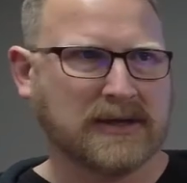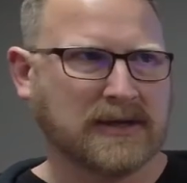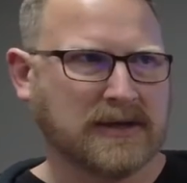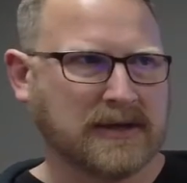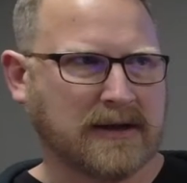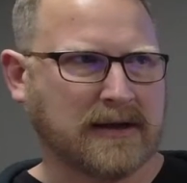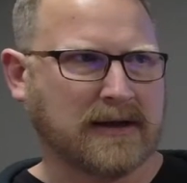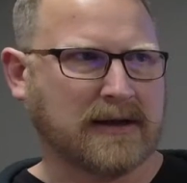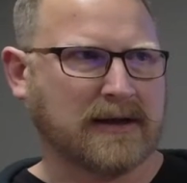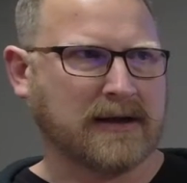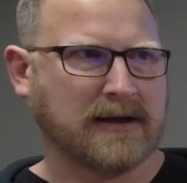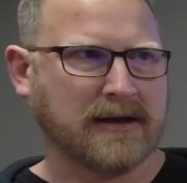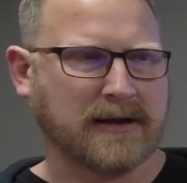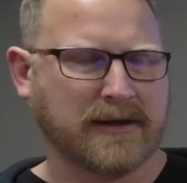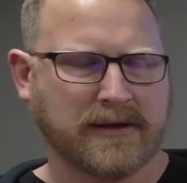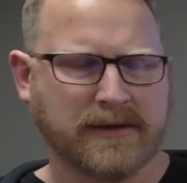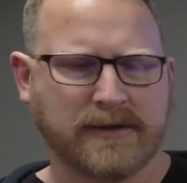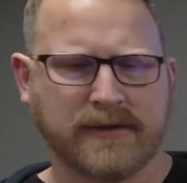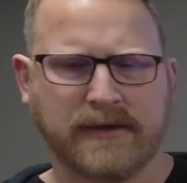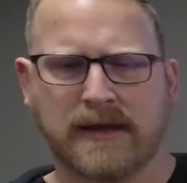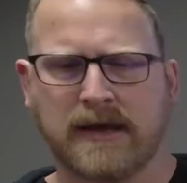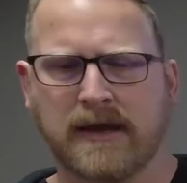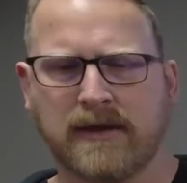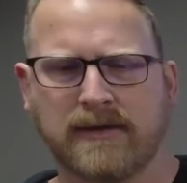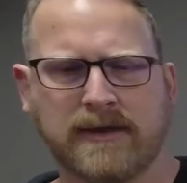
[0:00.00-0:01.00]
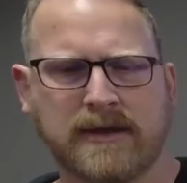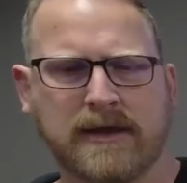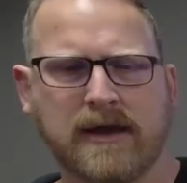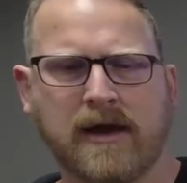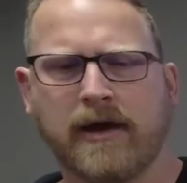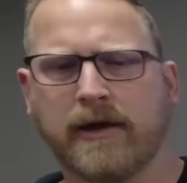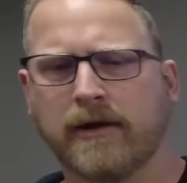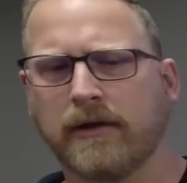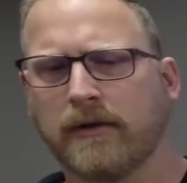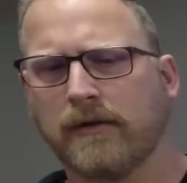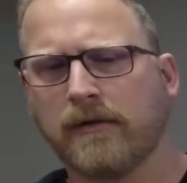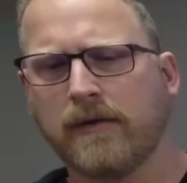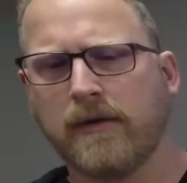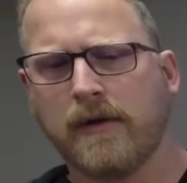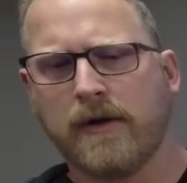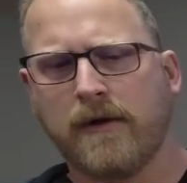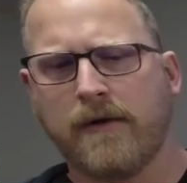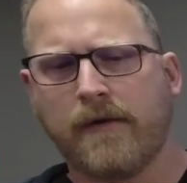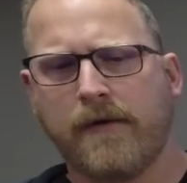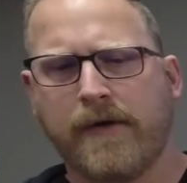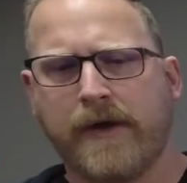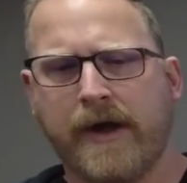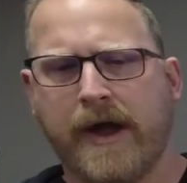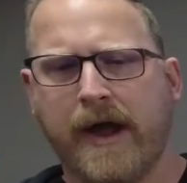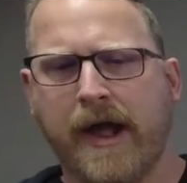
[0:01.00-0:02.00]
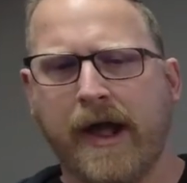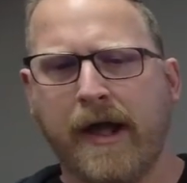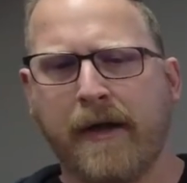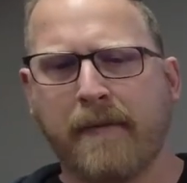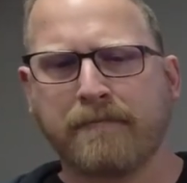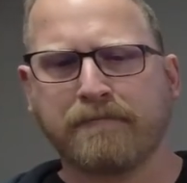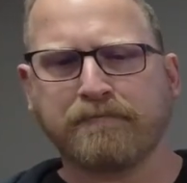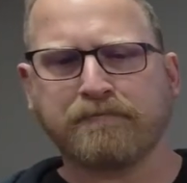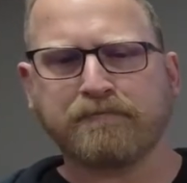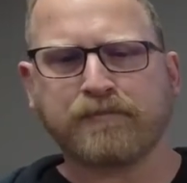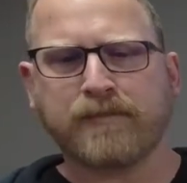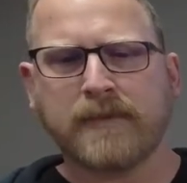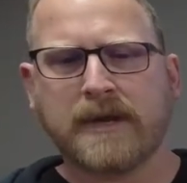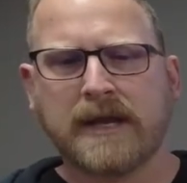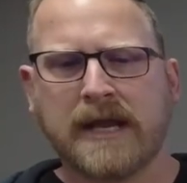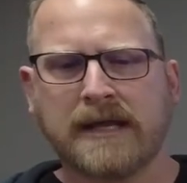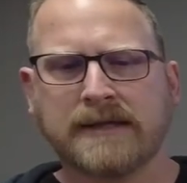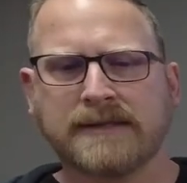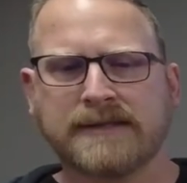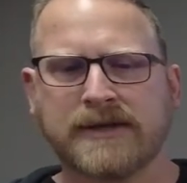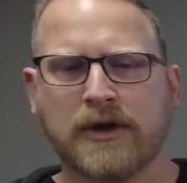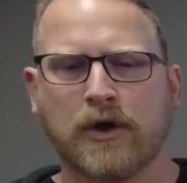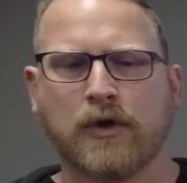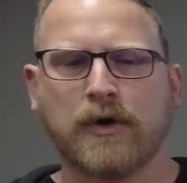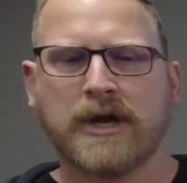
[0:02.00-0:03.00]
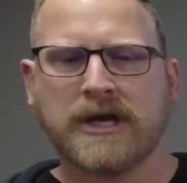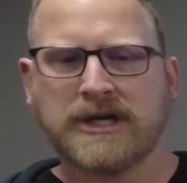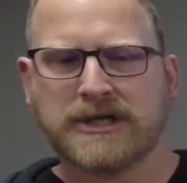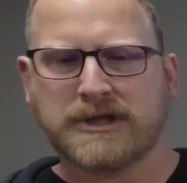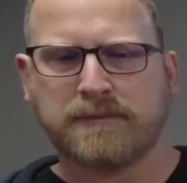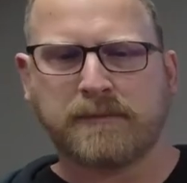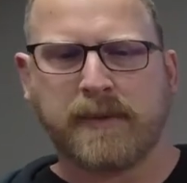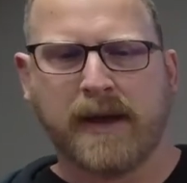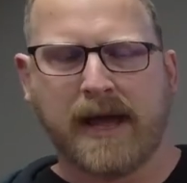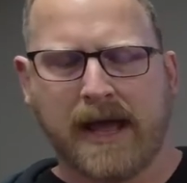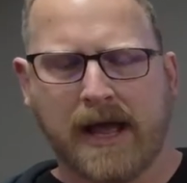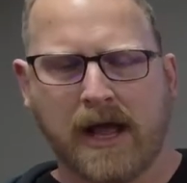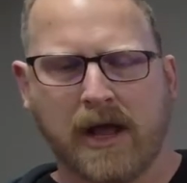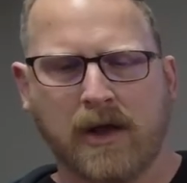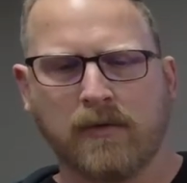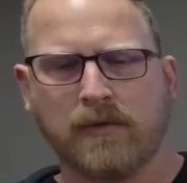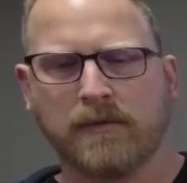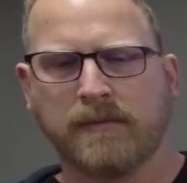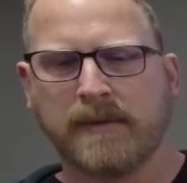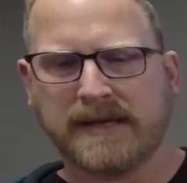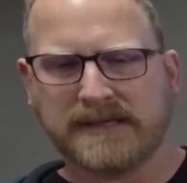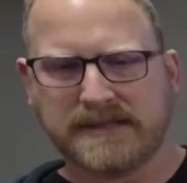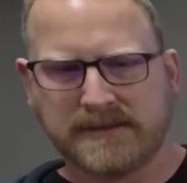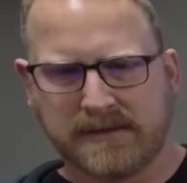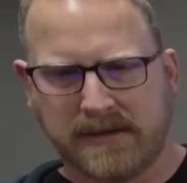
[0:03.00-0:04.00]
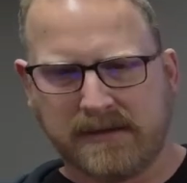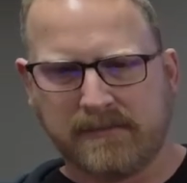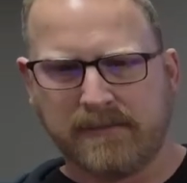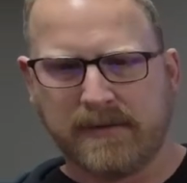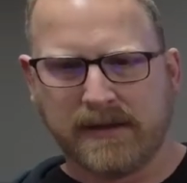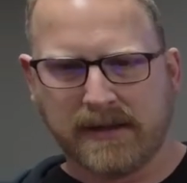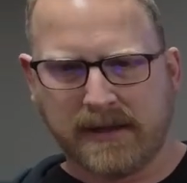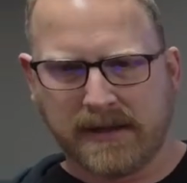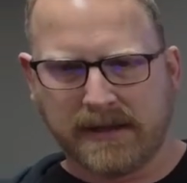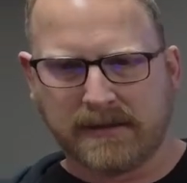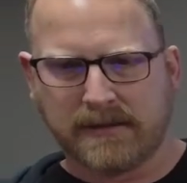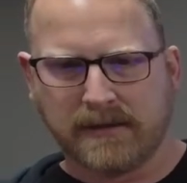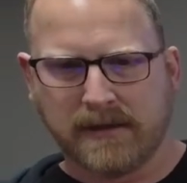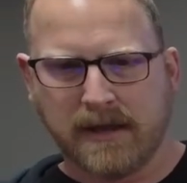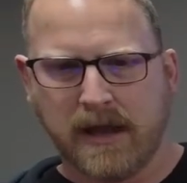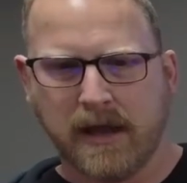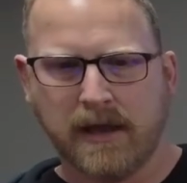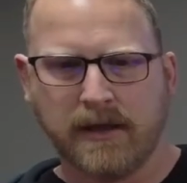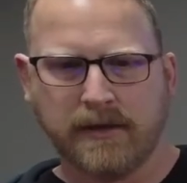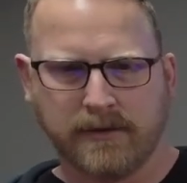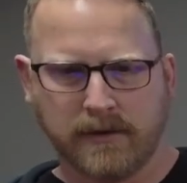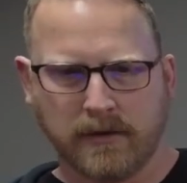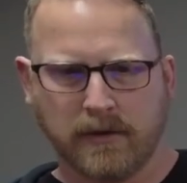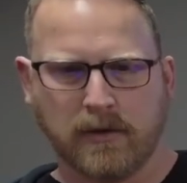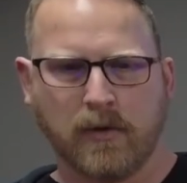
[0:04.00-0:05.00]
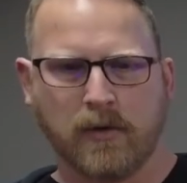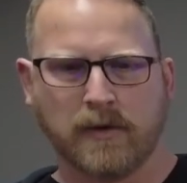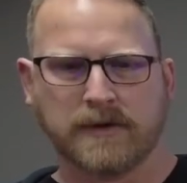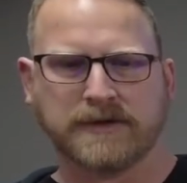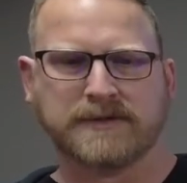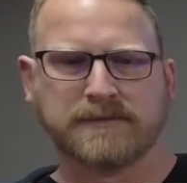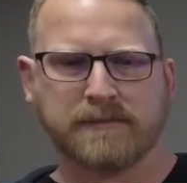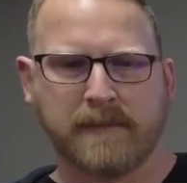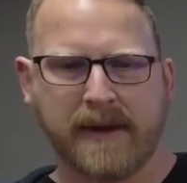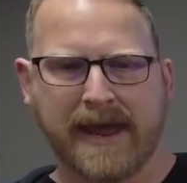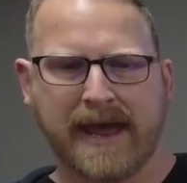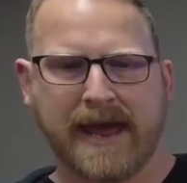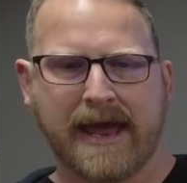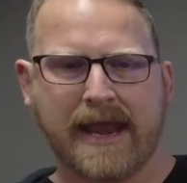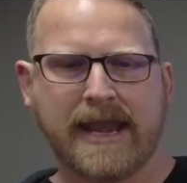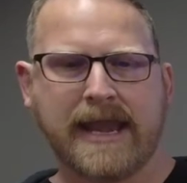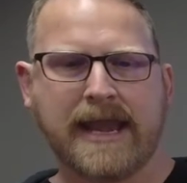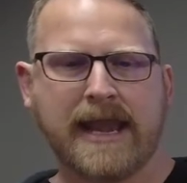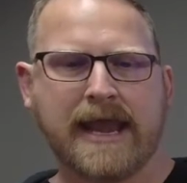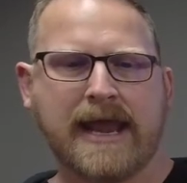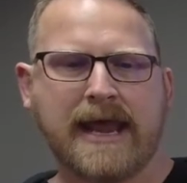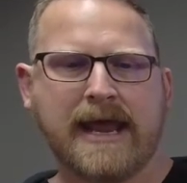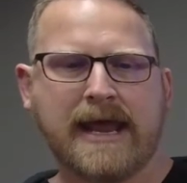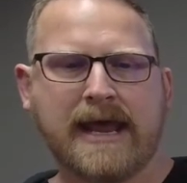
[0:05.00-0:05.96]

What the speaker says: the idol. And so Ishbaal would basically be like the Lord's man,